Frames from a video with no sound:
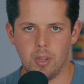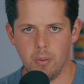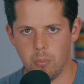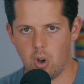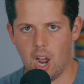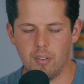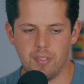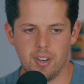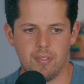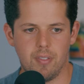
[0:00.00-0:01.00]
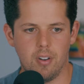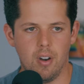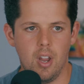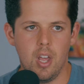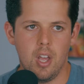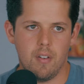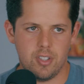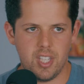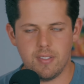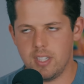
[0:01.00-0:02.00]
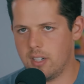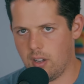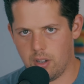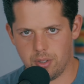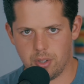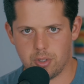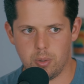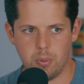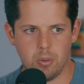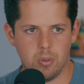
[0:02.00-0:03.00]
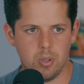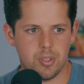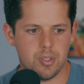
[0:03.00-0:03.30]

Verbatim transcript: you know, more outfitted for for safety, and it also looks super cool.